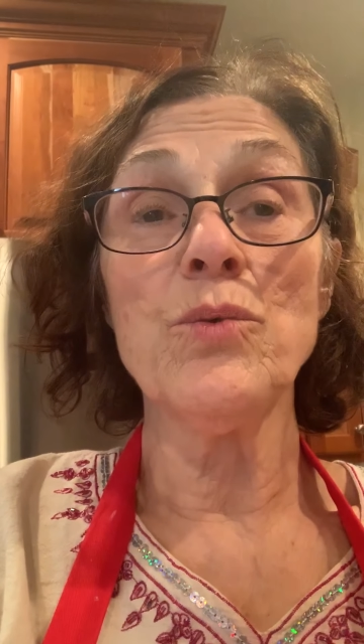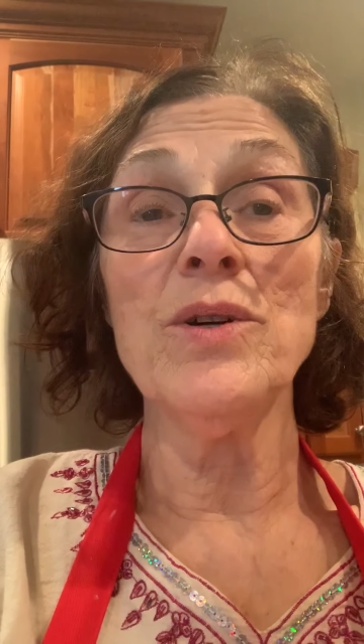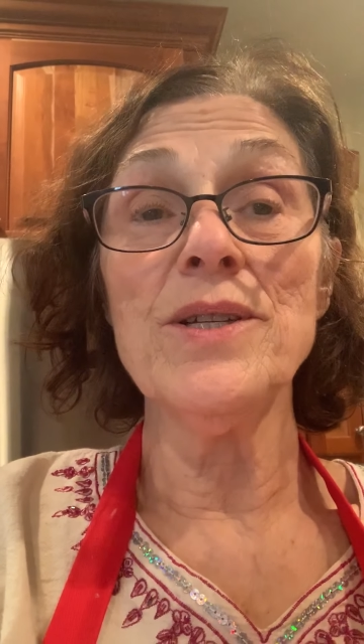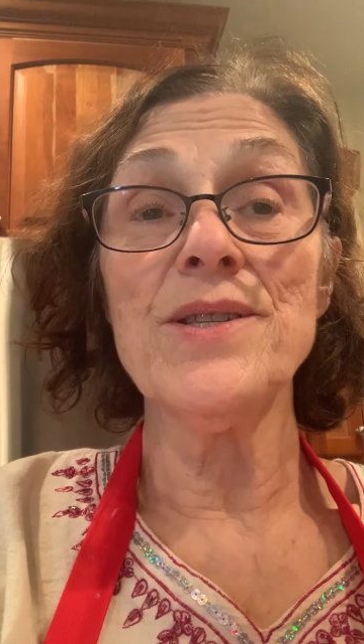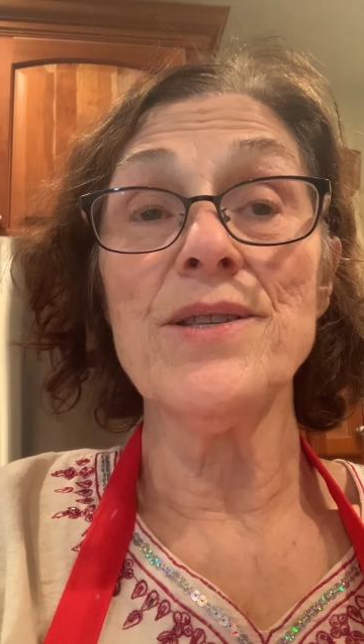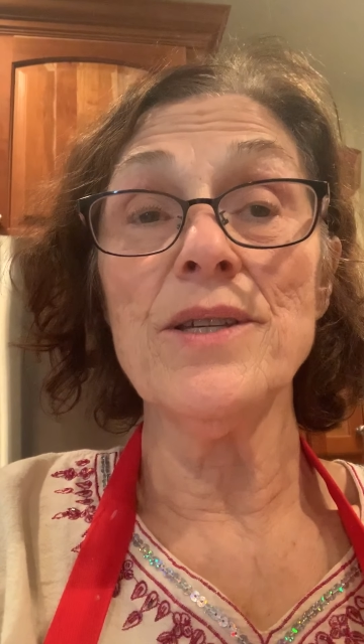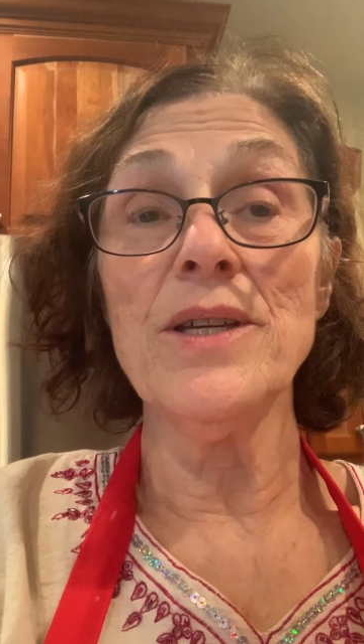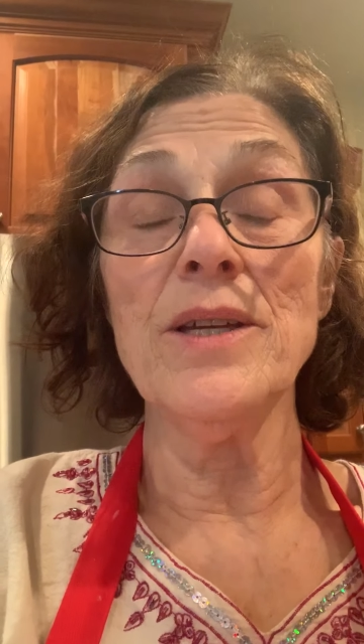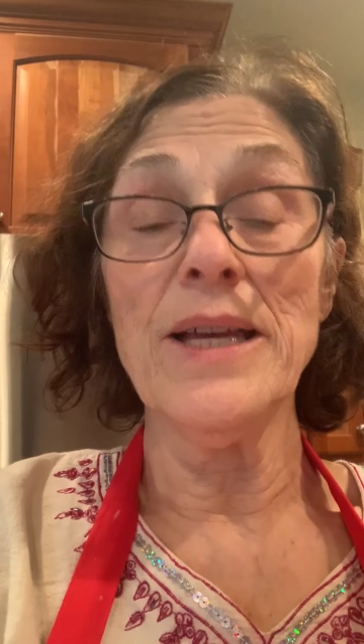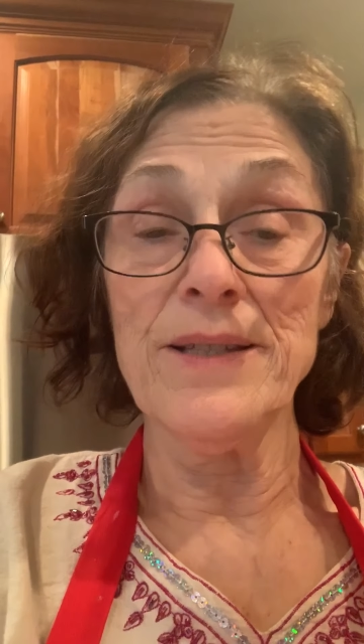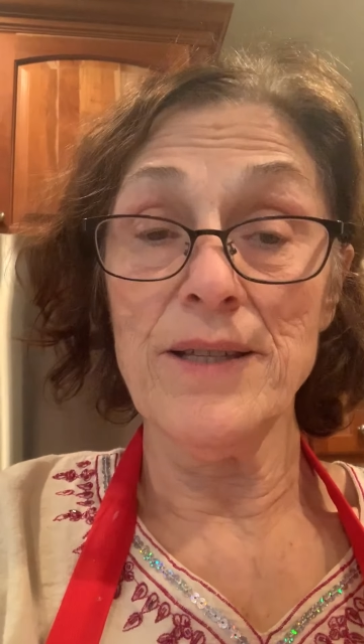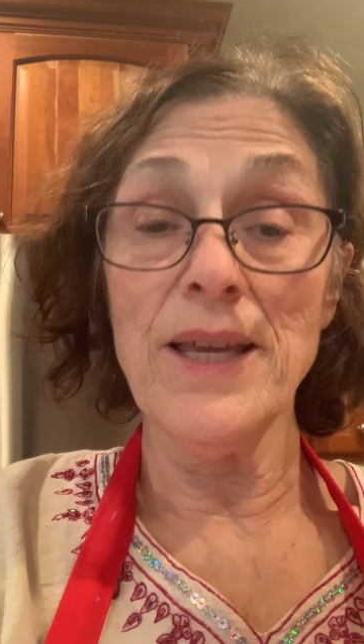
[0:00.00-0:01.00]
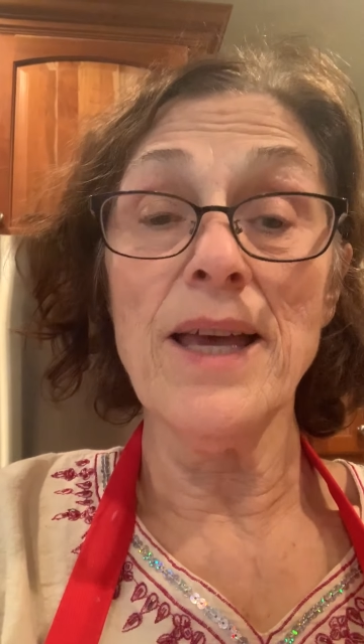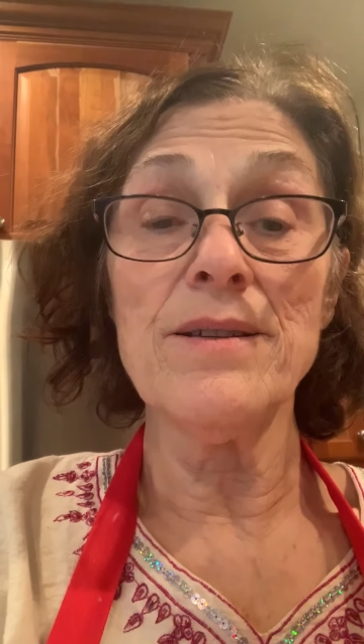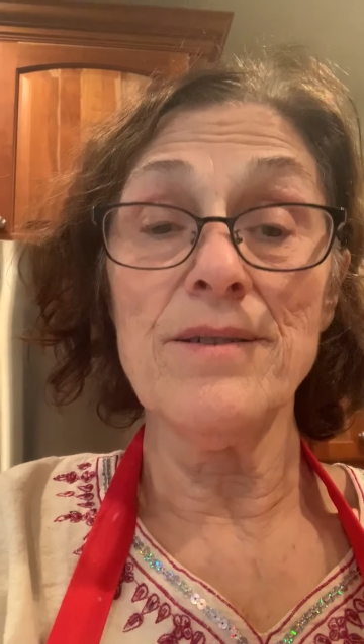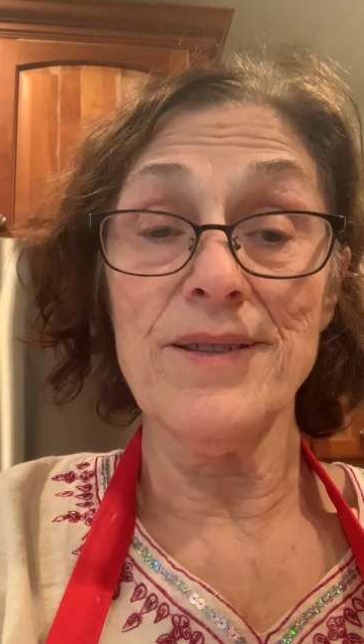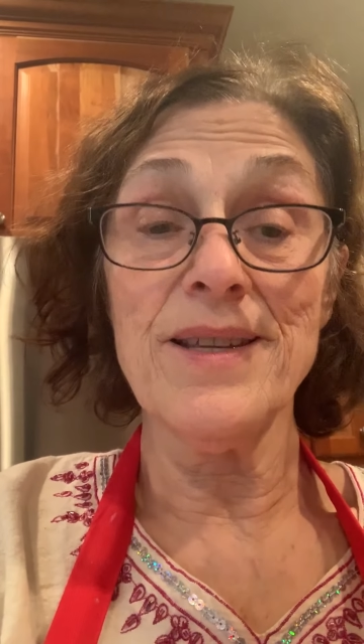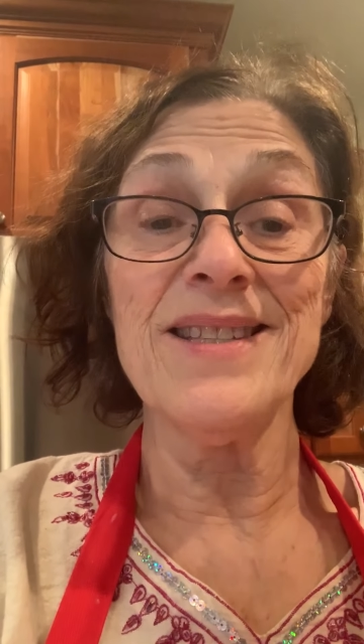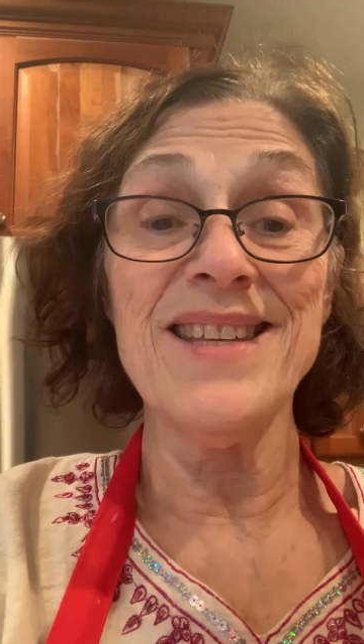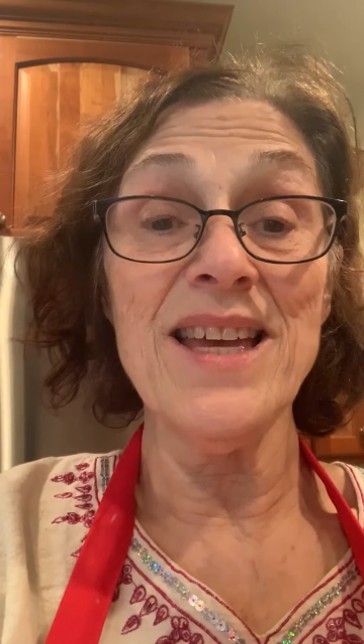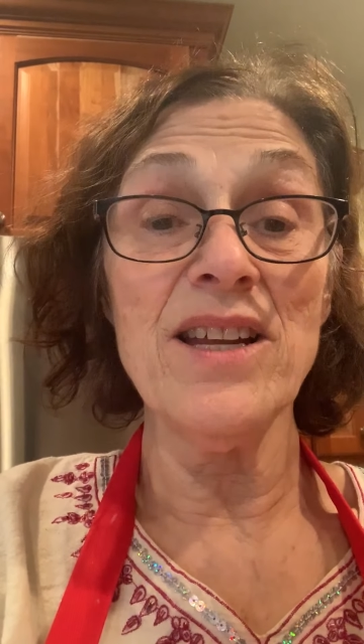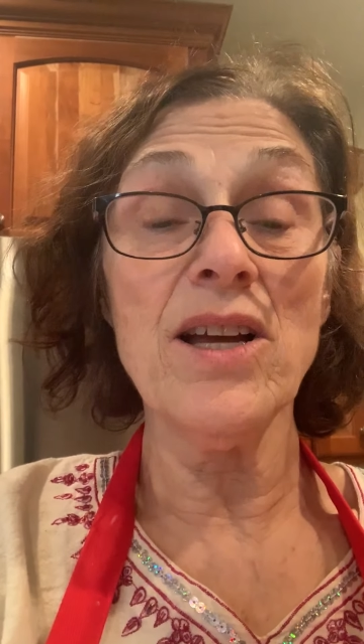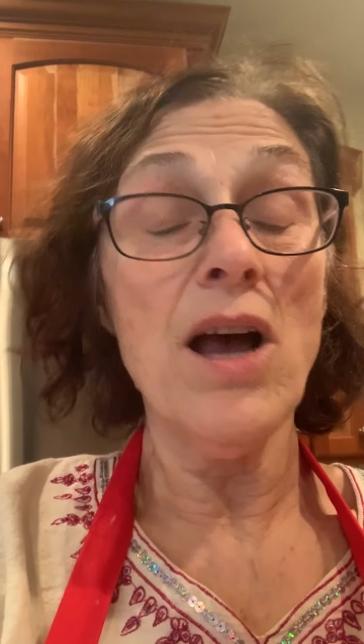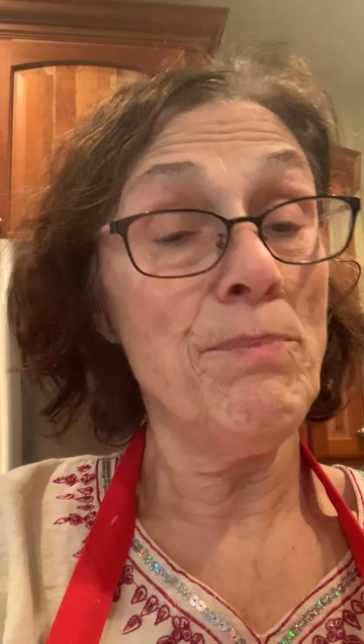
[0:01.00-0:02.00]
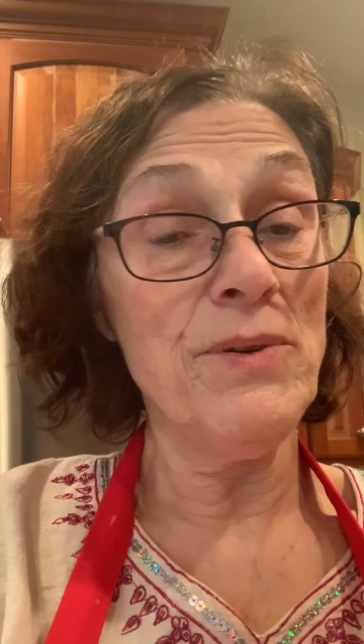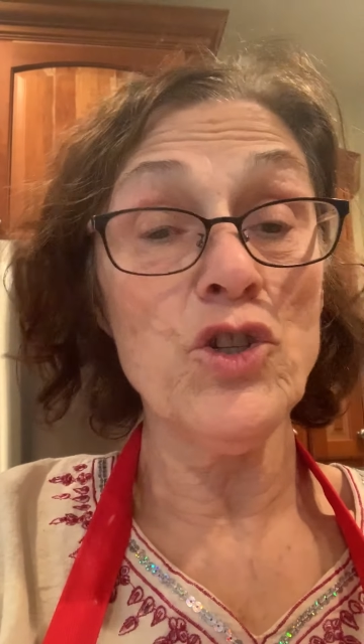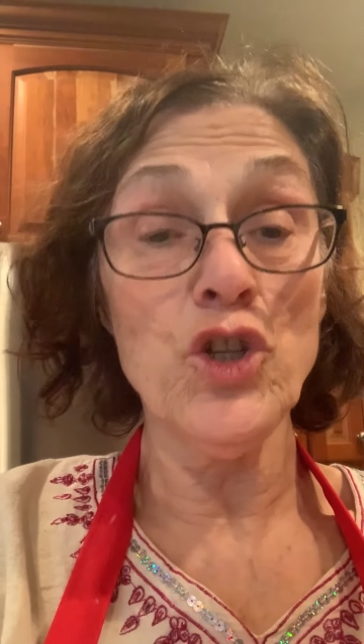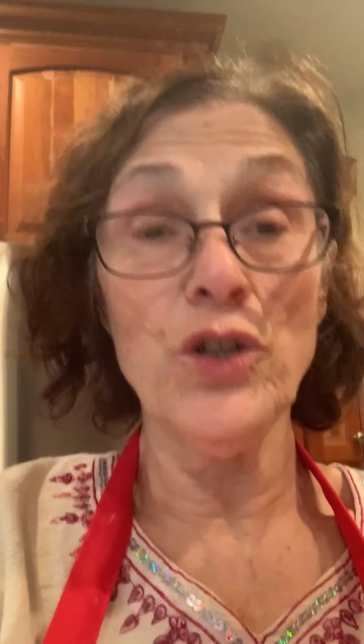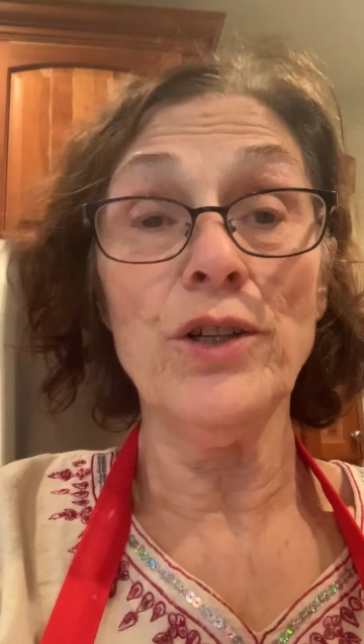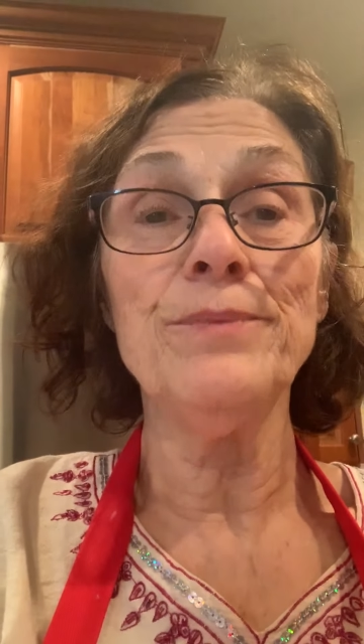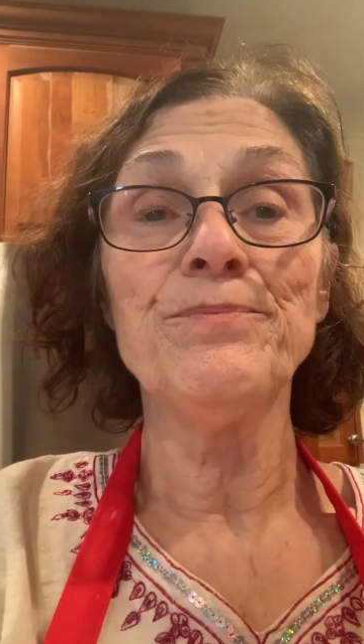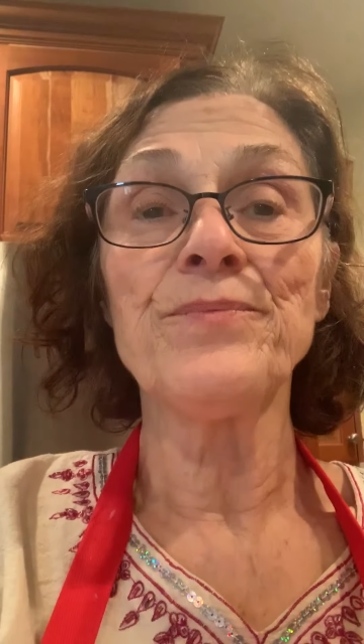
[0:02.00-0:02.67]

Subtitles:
was as I said, a cup of sugar.